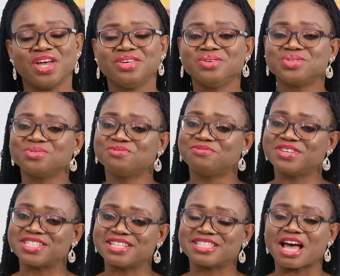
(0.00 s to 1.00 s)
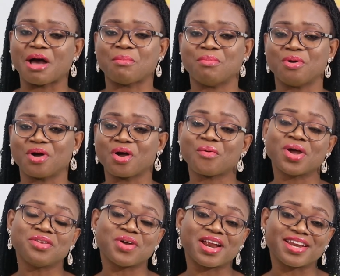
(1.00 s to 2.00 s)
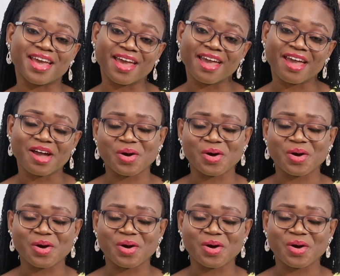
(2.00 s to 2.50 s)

You should visit our blog. When you are there,